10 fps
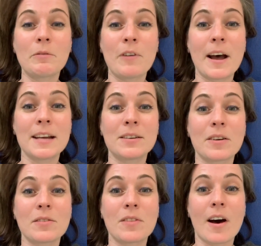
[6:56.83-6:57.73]
find
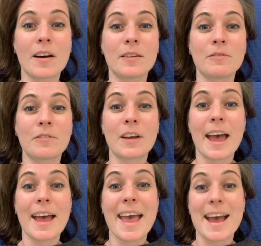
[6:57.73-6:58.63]
a lot of
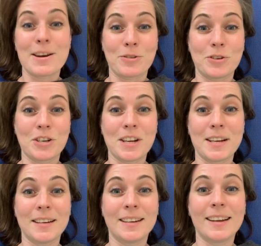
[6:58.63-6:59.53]

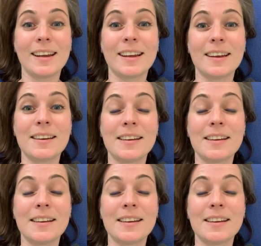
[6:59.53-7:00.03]
energy in